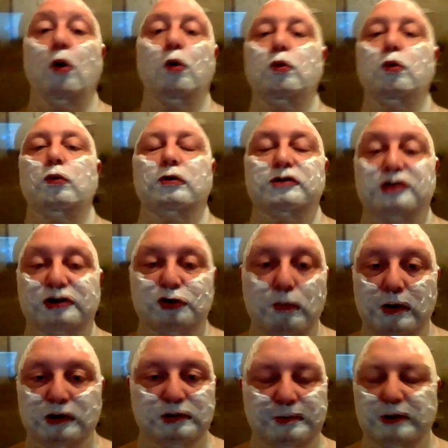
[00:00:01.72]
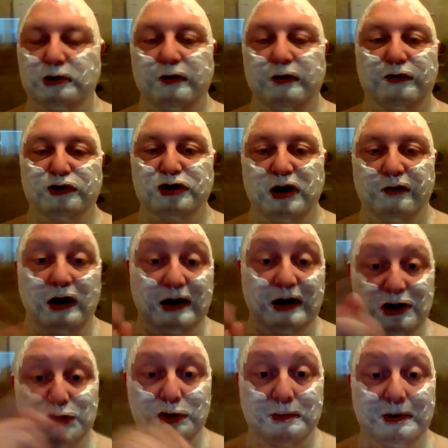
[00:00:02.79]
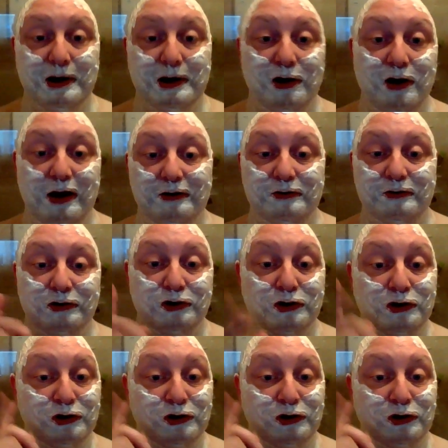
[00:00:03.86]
Oh, just call me. I just had to have a shave. I'll catch you in a minute, guys.